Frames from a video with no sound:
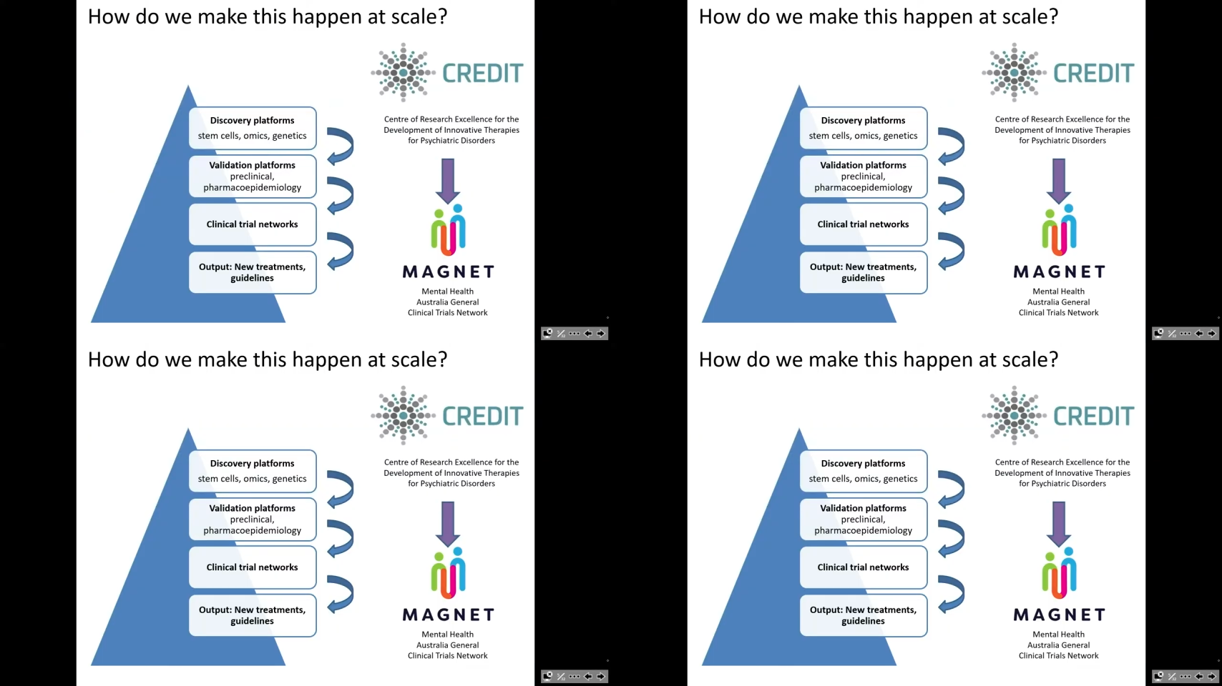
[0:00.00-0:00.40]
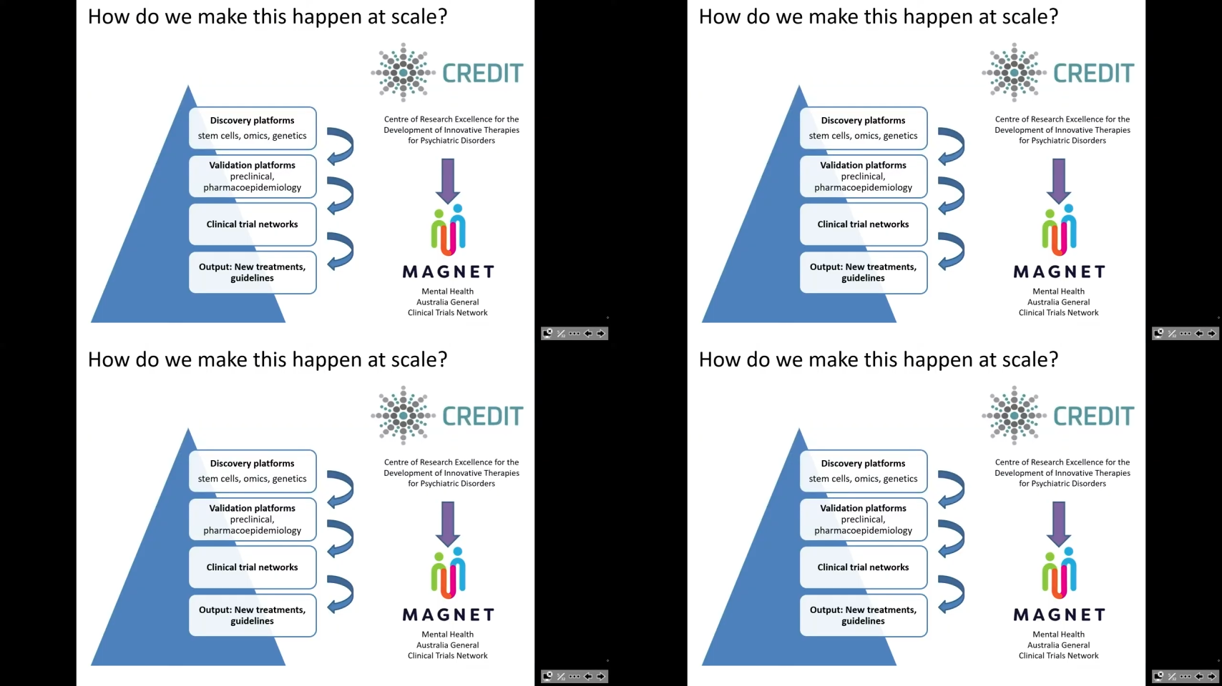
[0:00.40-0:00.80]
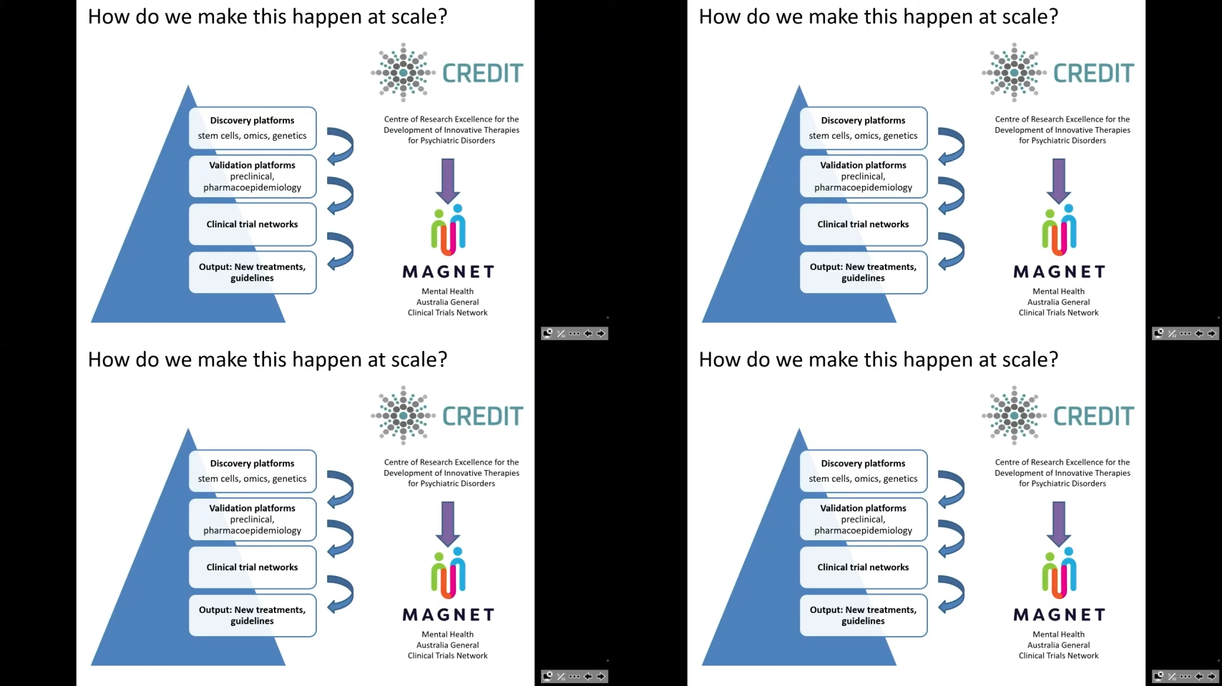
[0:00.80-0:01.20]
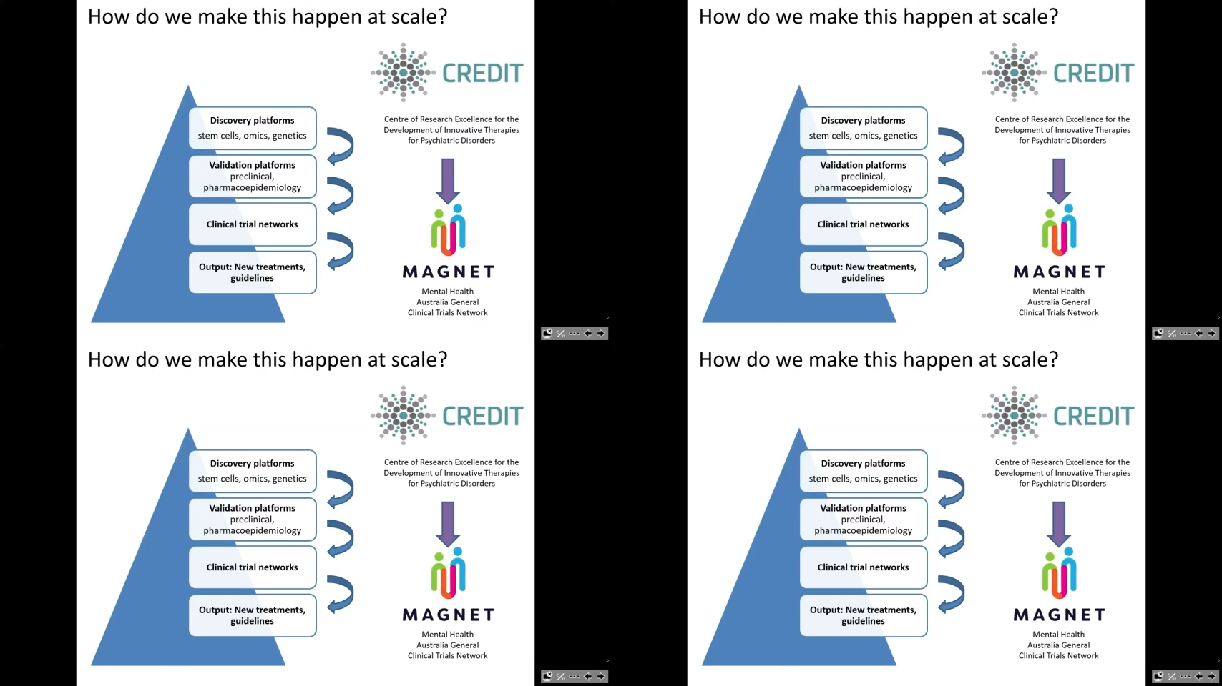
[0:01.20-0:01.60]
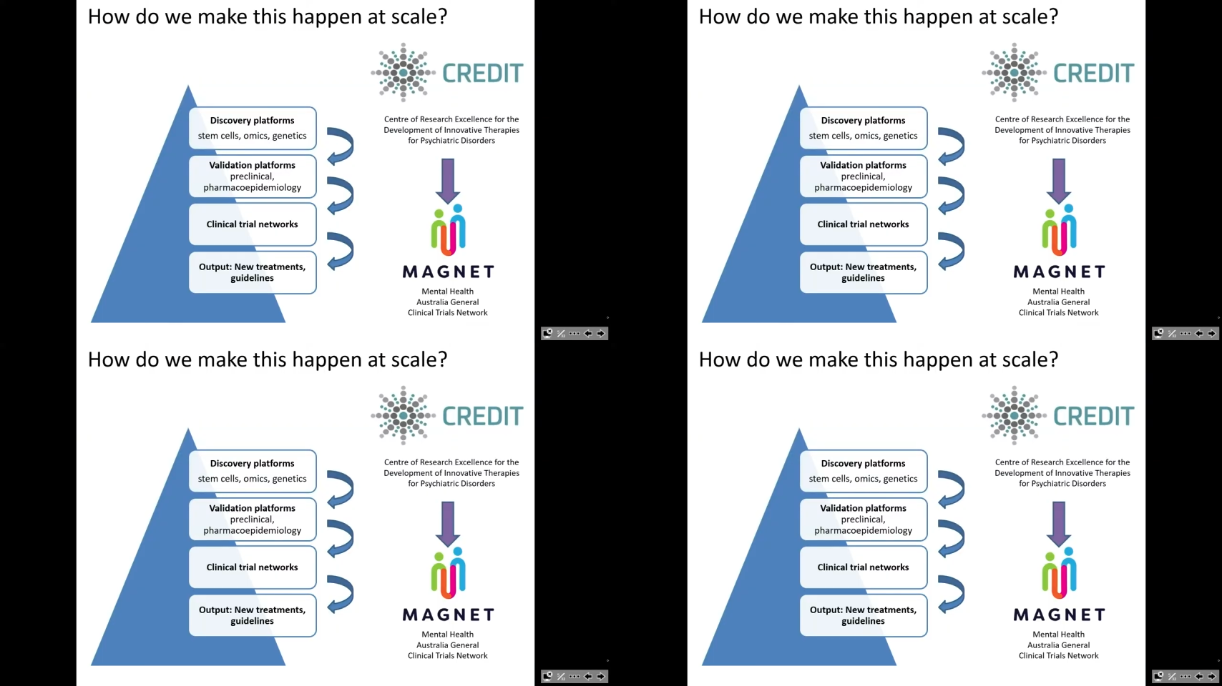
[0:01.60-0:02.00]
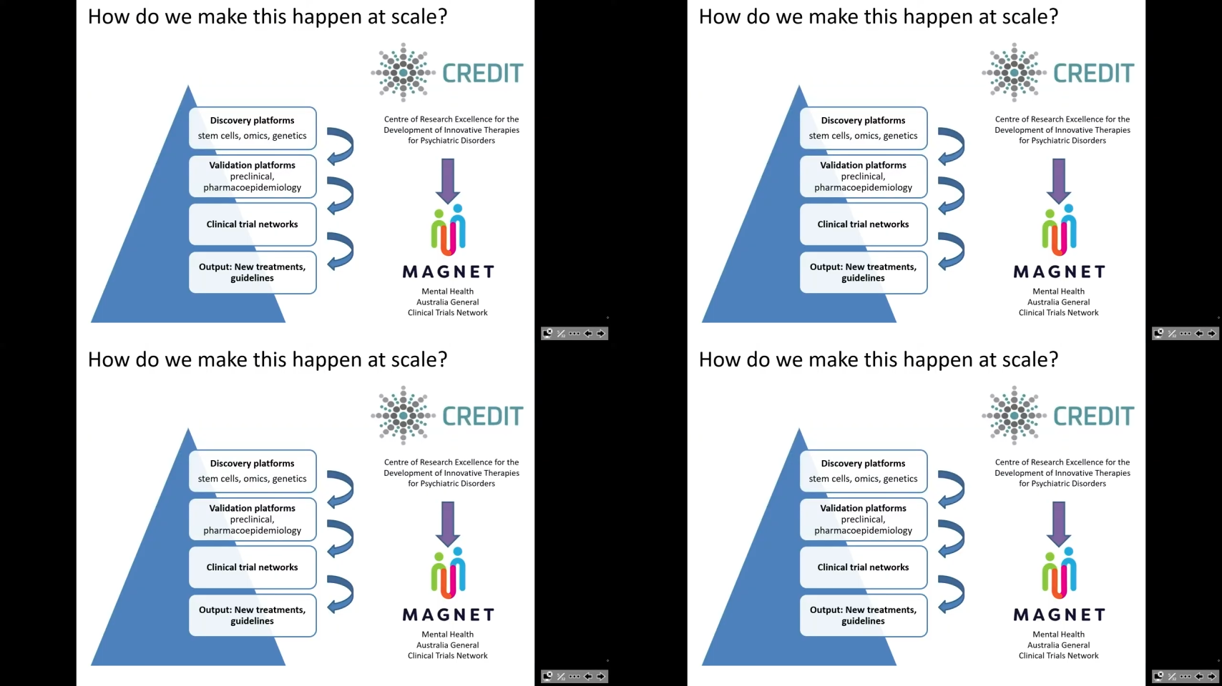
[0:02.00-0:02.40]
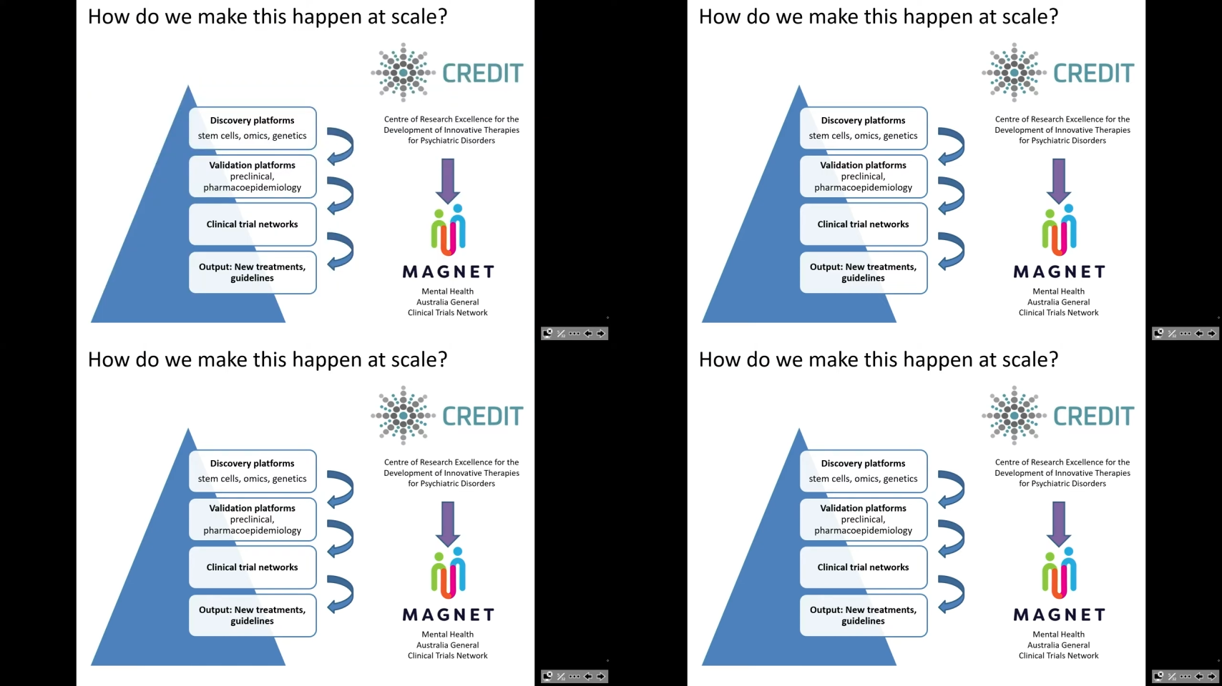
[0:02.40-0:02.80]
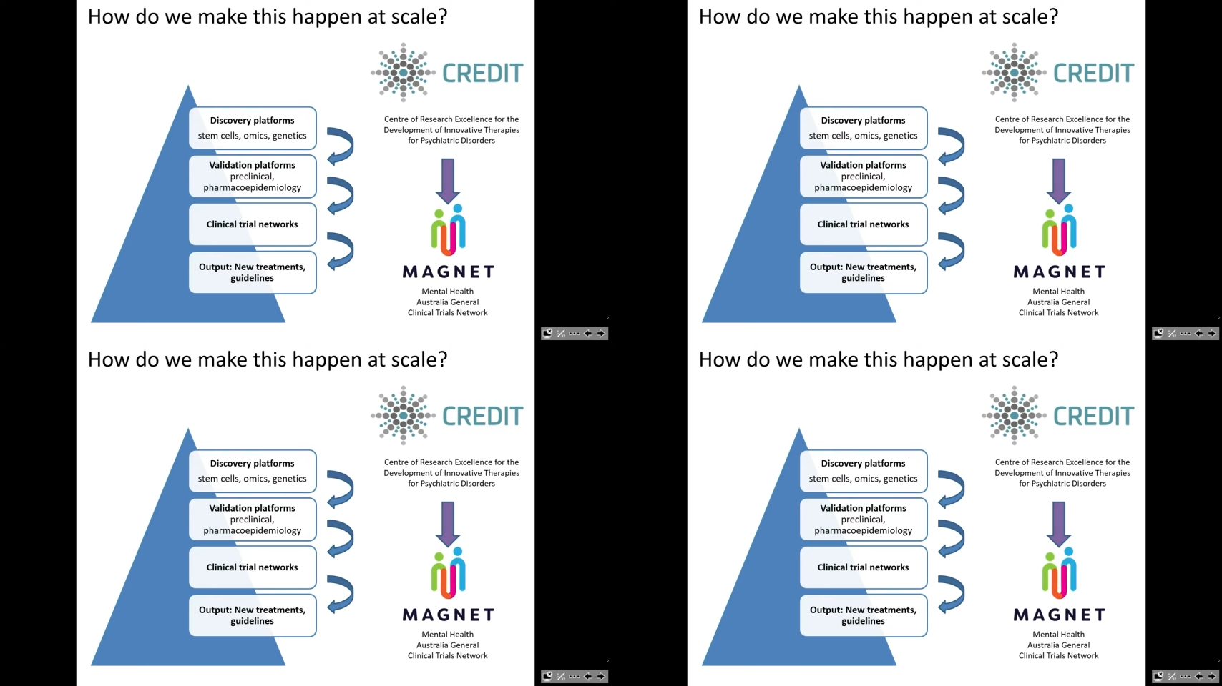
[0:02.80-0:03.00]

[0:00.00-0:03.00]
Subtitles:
Nobody's mouth can be seen.